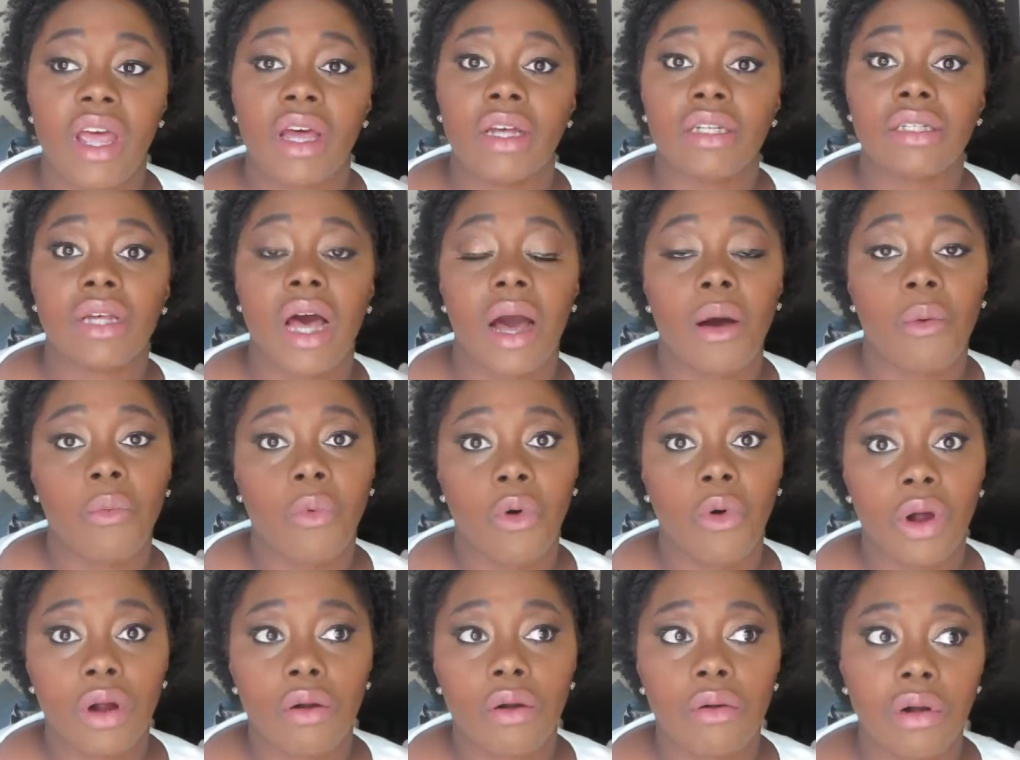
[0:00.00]
So I
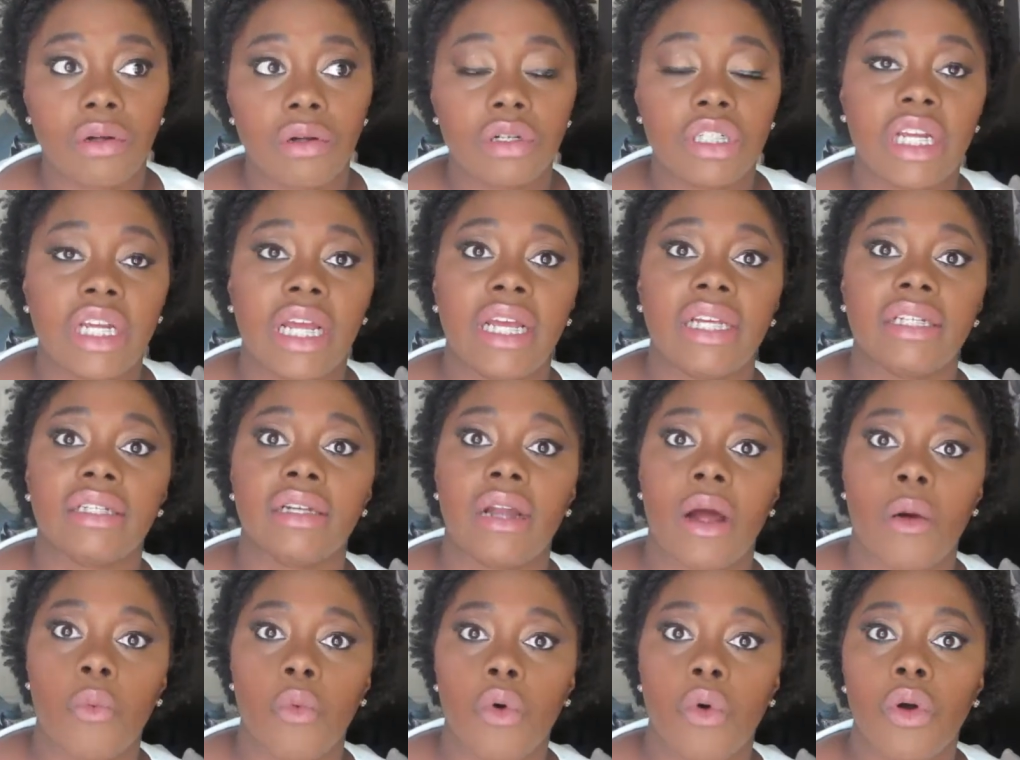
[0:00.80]
wore crochets
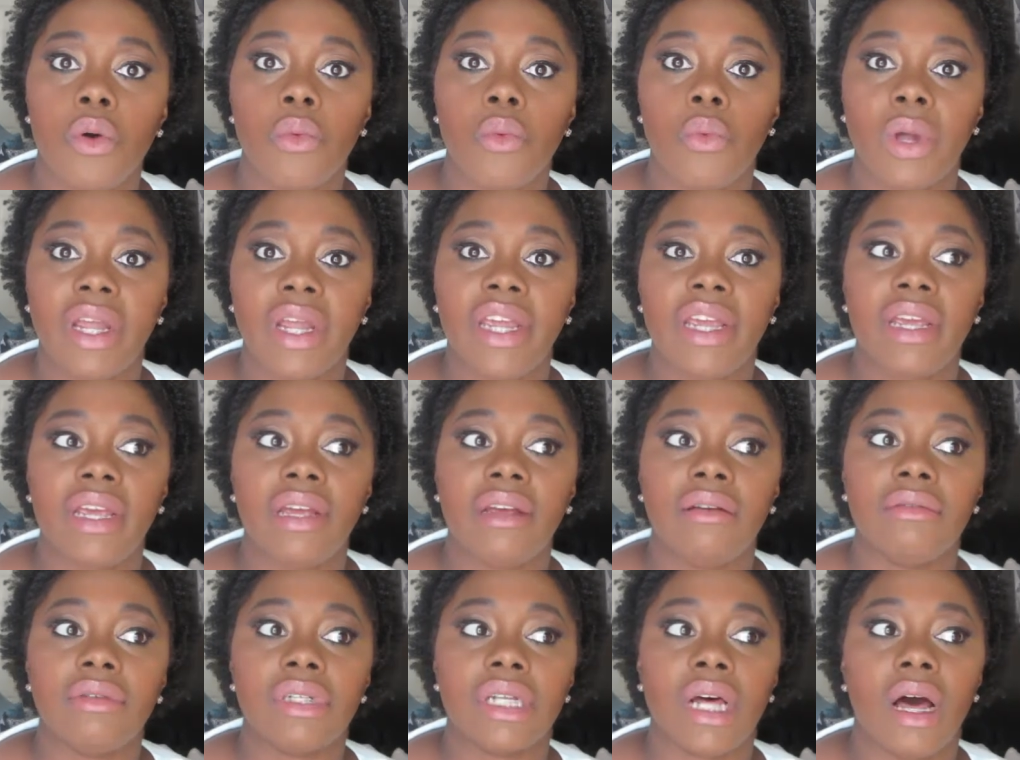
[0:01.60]
and I wore
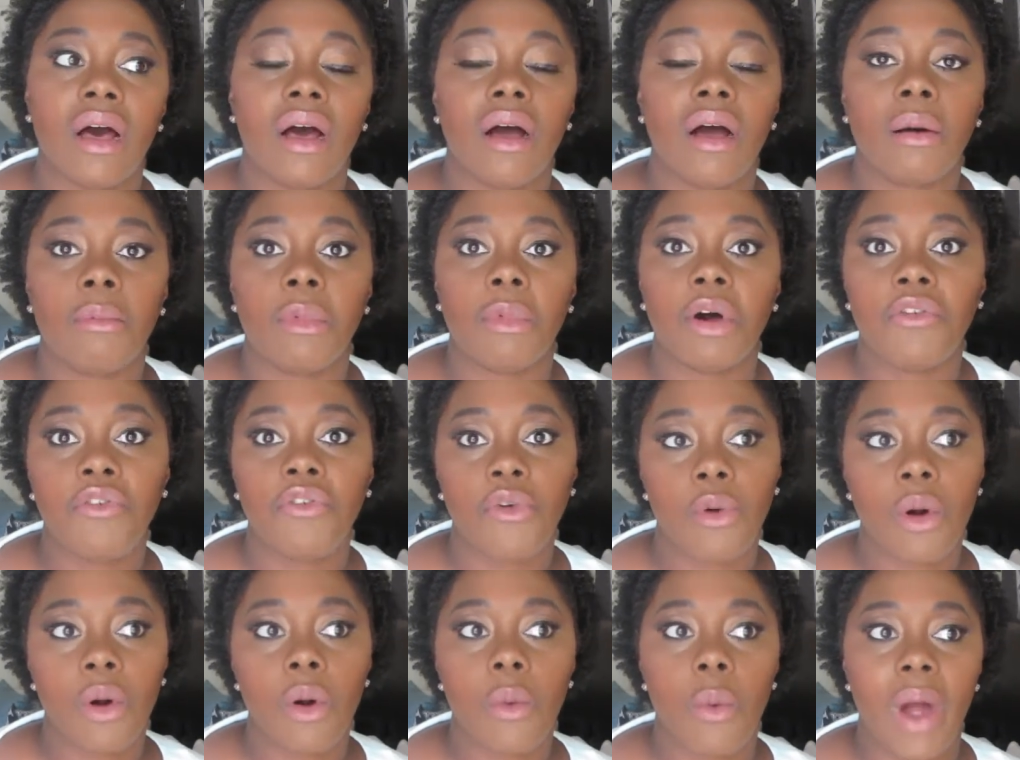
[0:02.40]
weaves um,
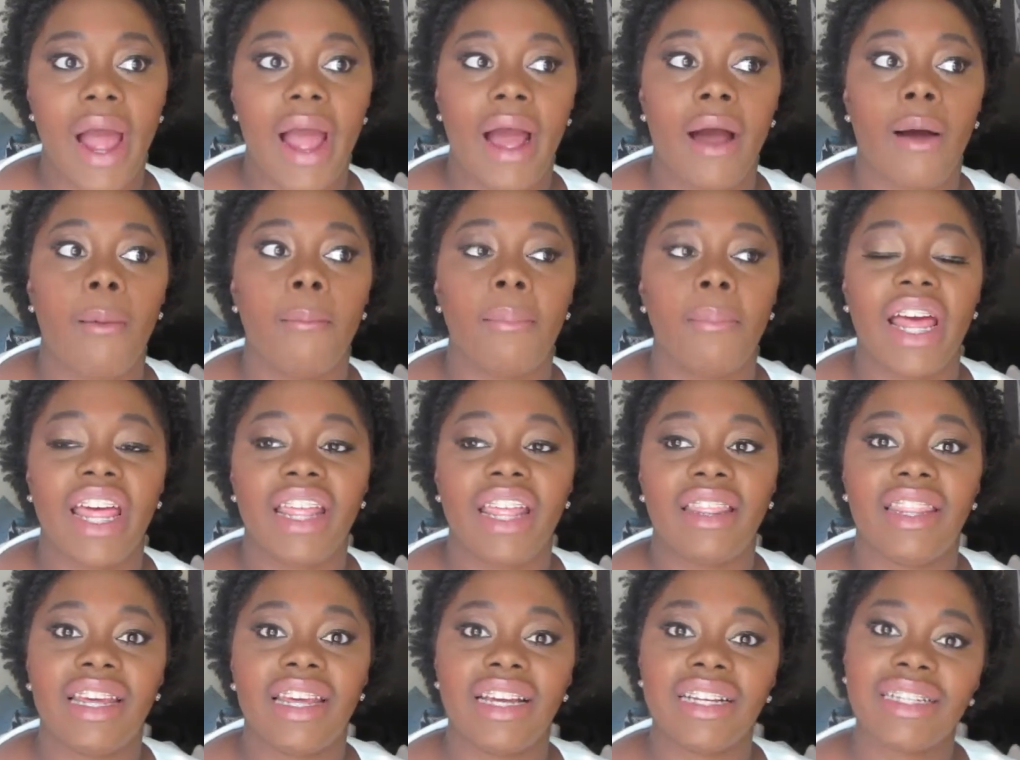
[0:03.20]
for a while,
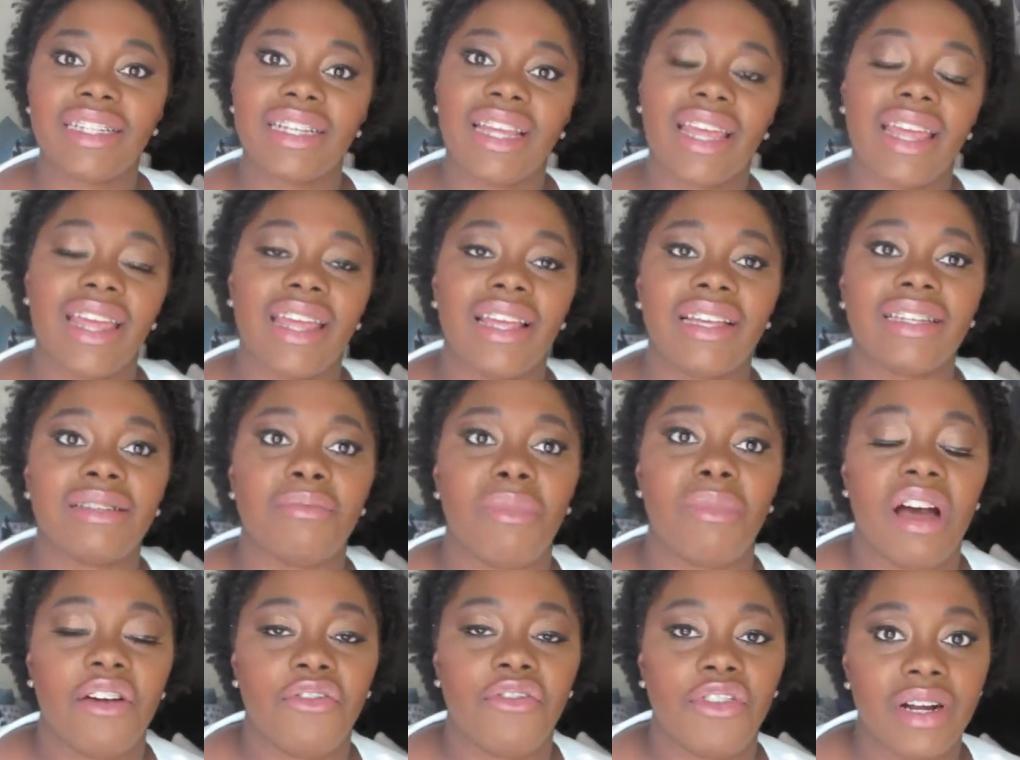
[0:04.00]
but this is
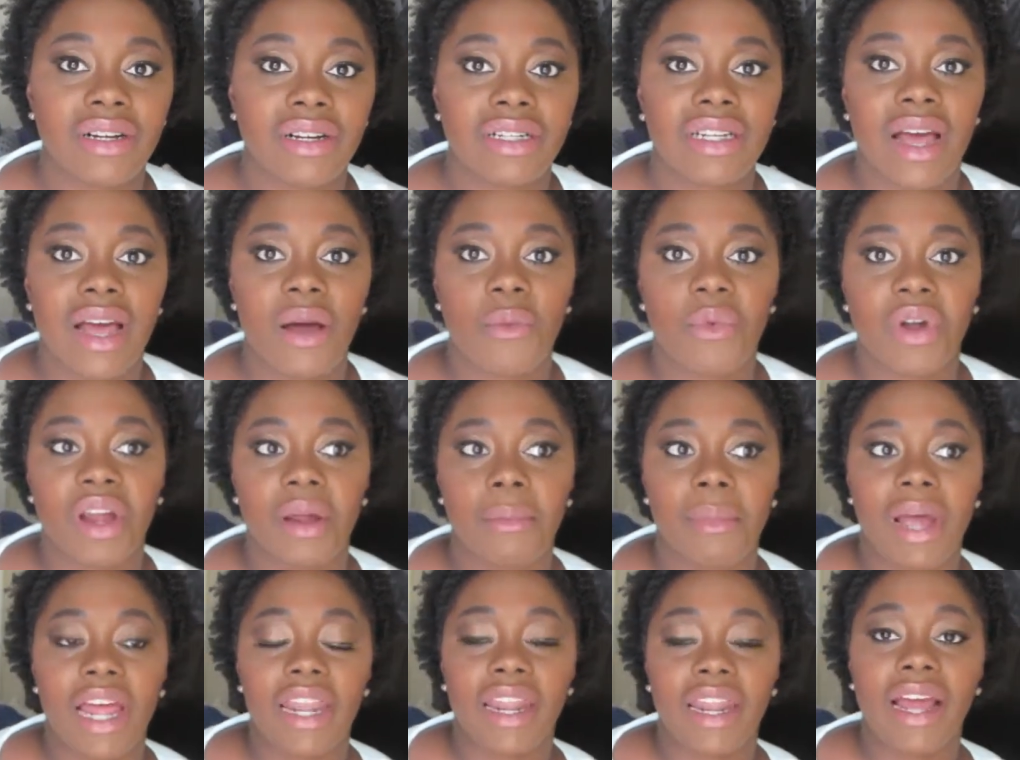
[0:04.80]
my first time
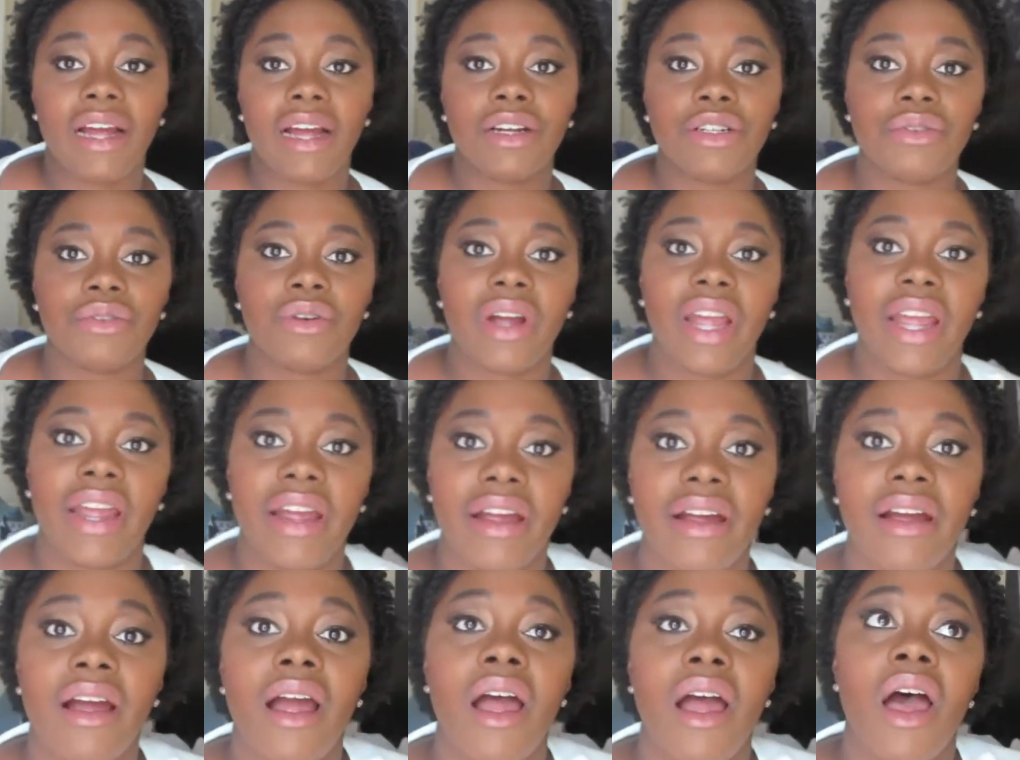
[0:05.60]
wearing my natural
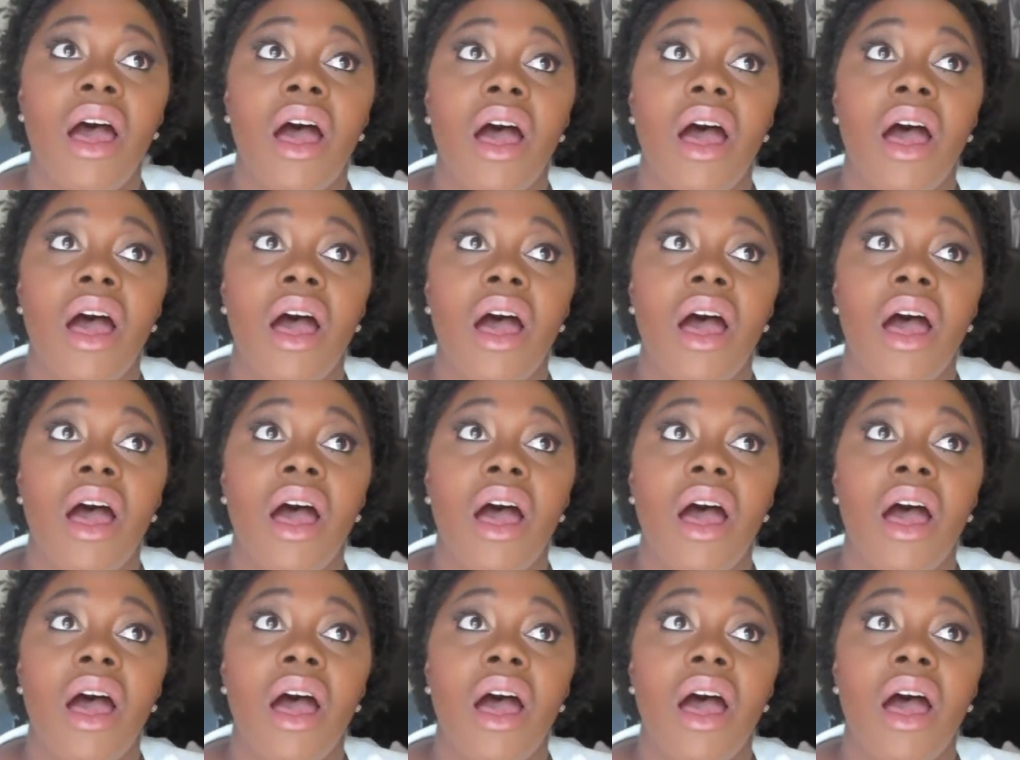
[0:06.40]
hair,